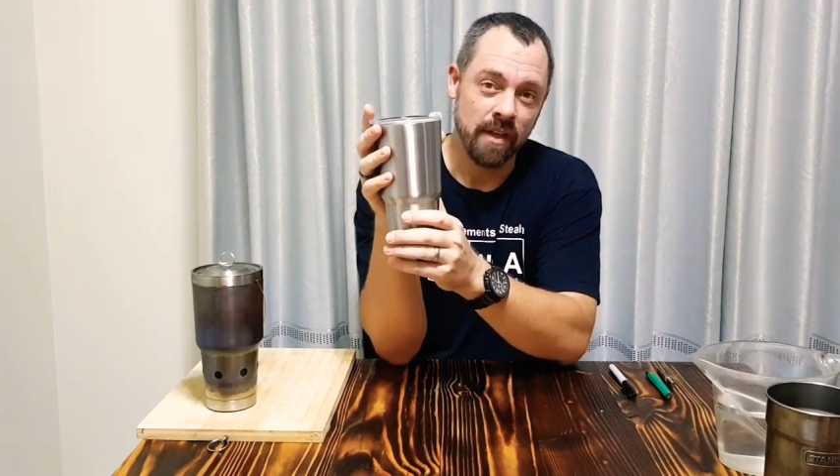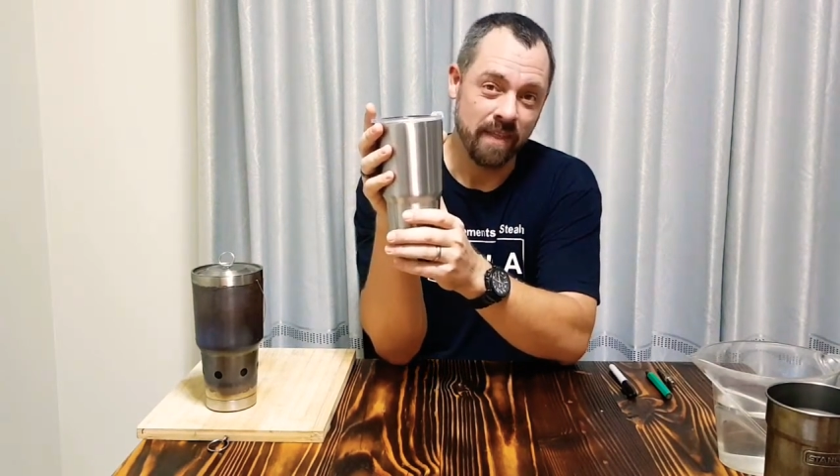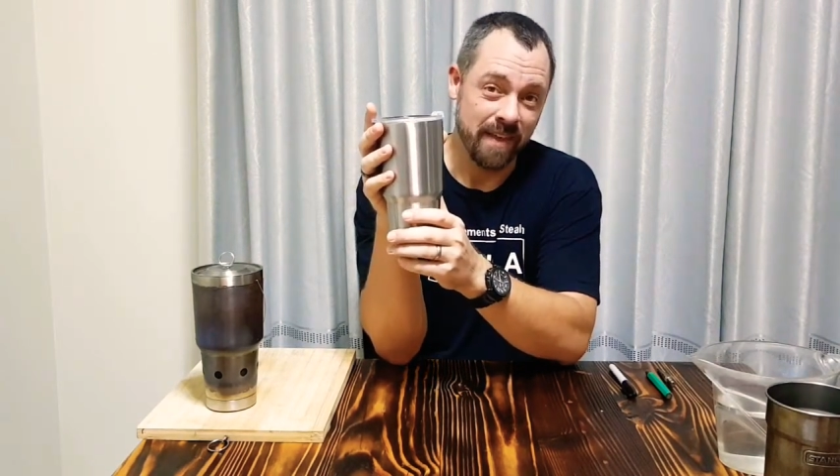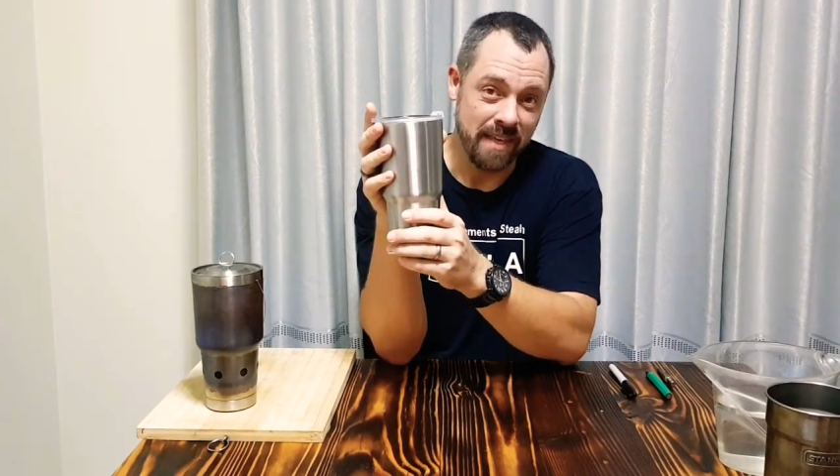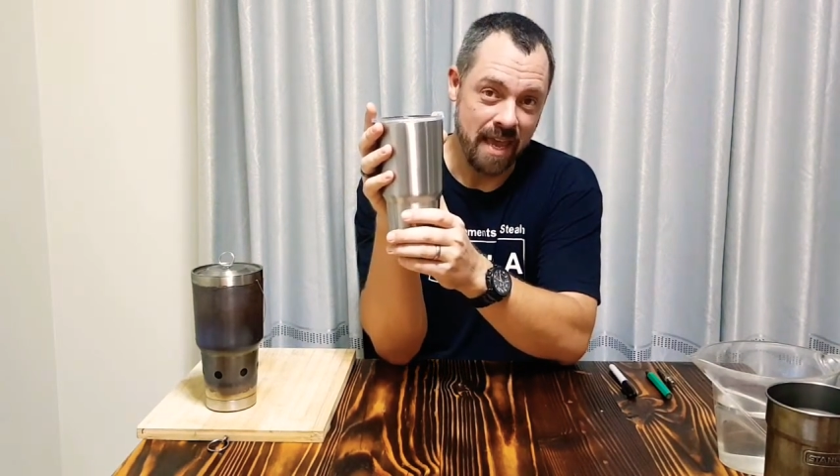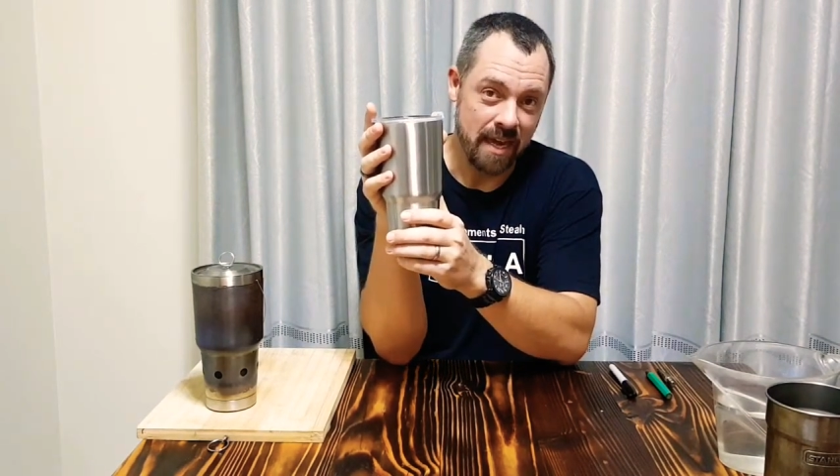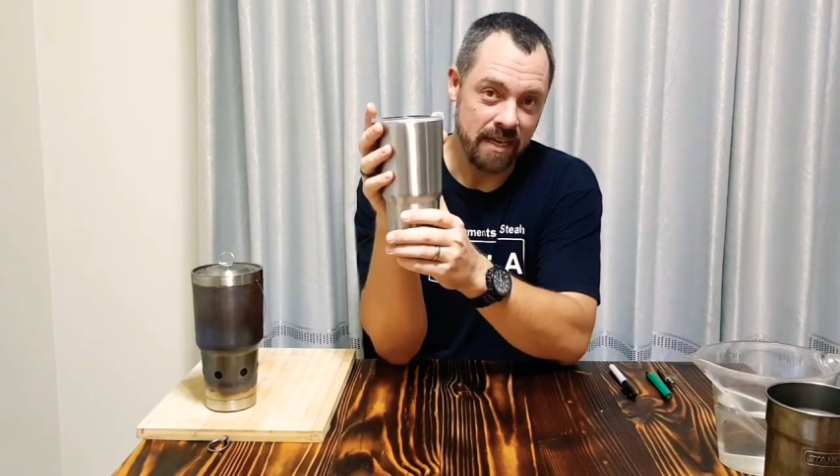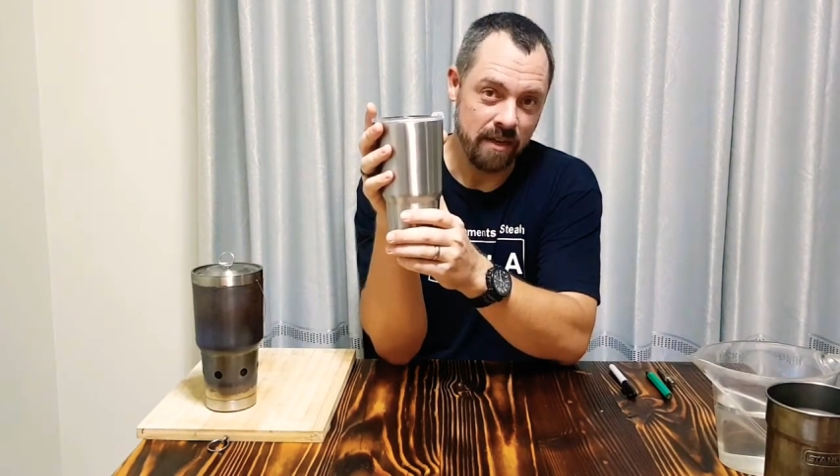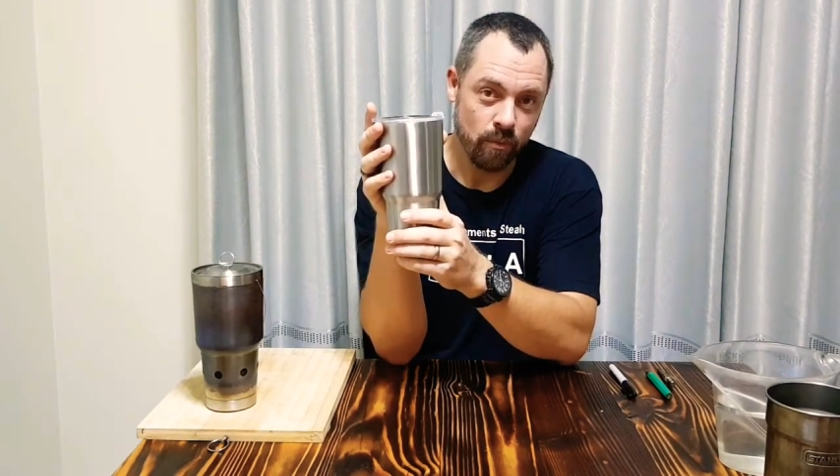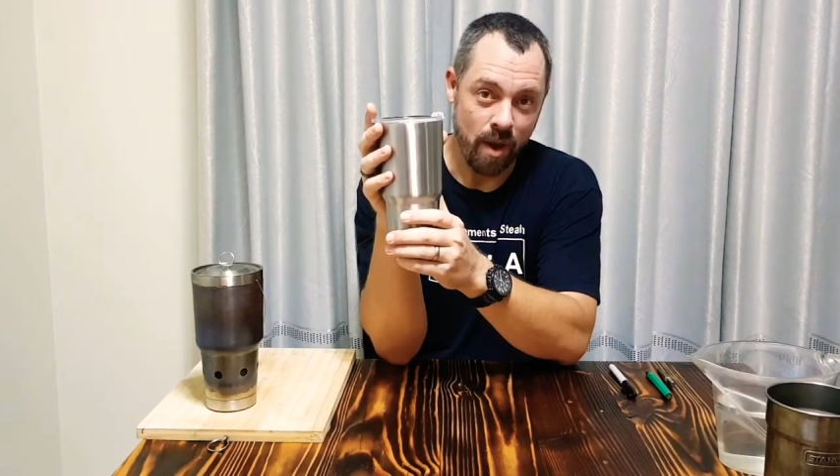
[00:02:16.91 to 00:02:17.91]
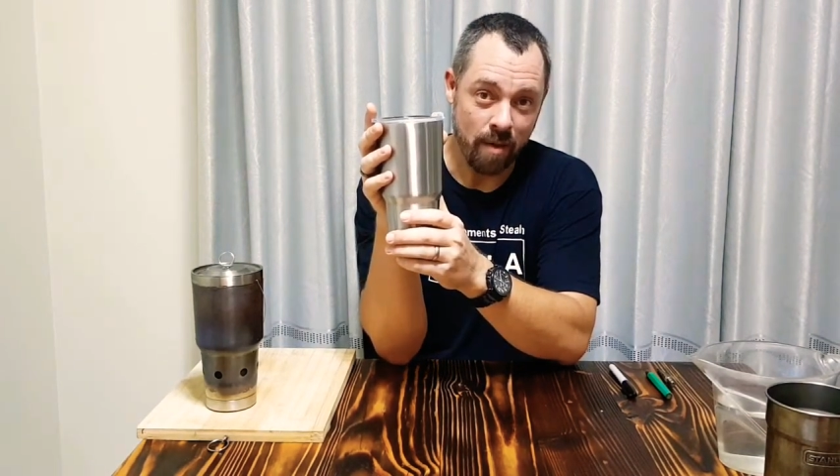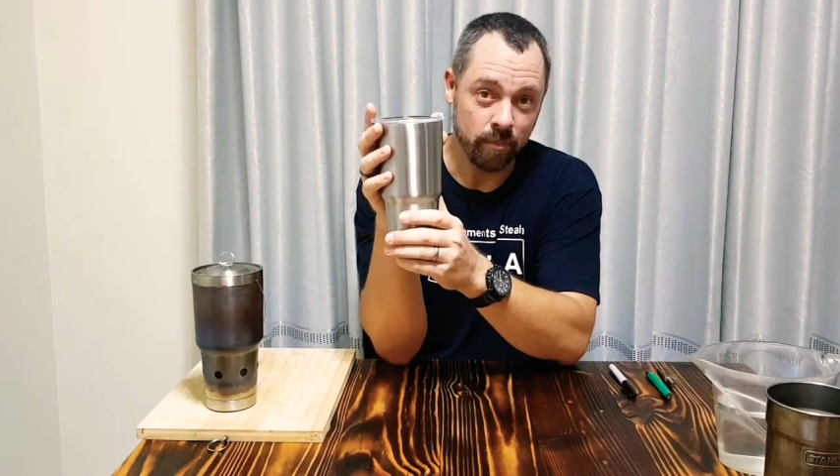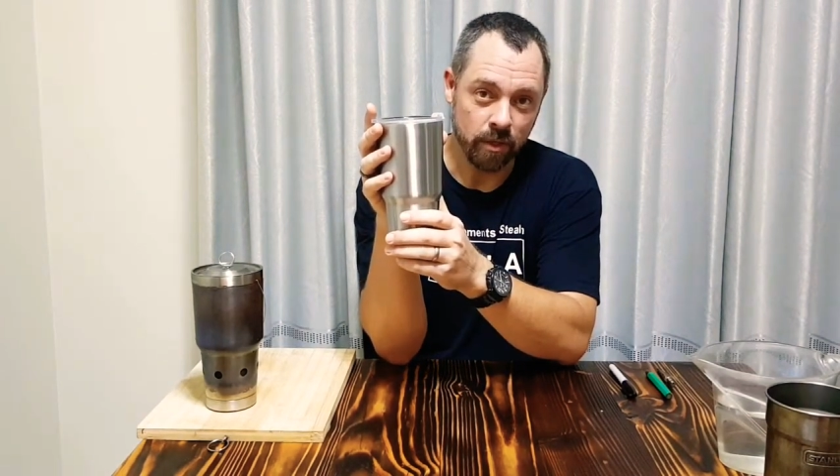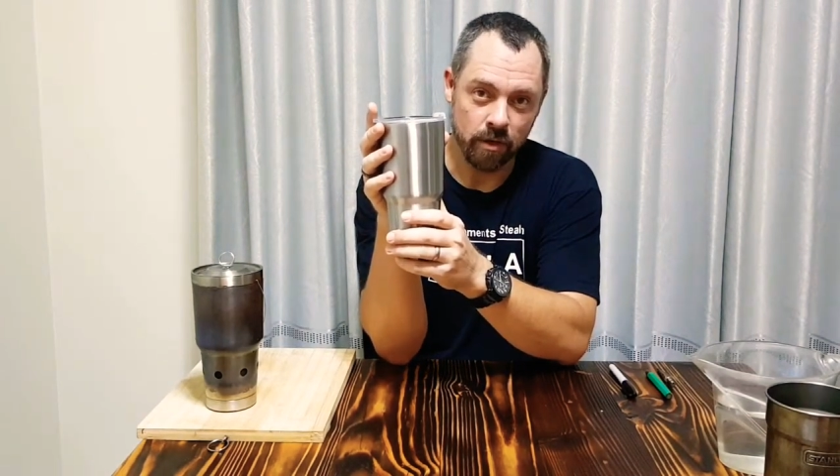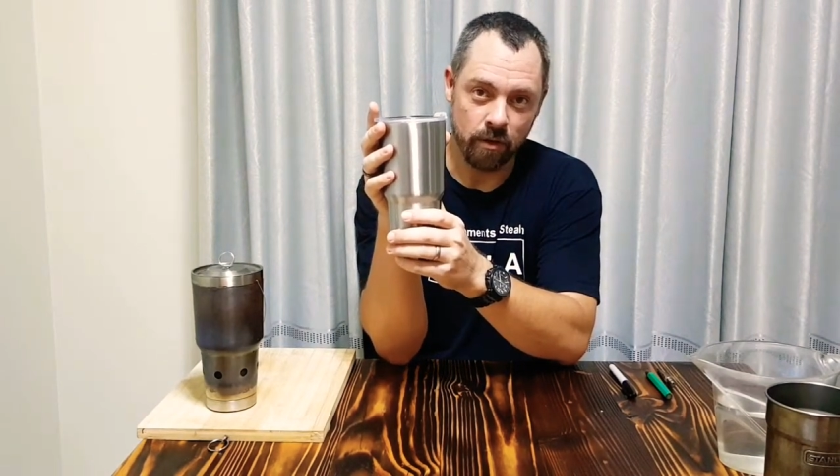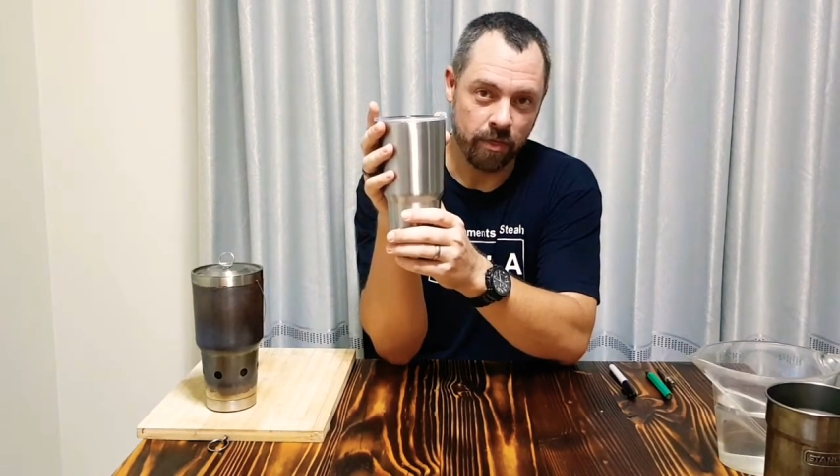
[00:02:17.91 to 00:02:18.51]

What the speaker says: the Yeti Rambler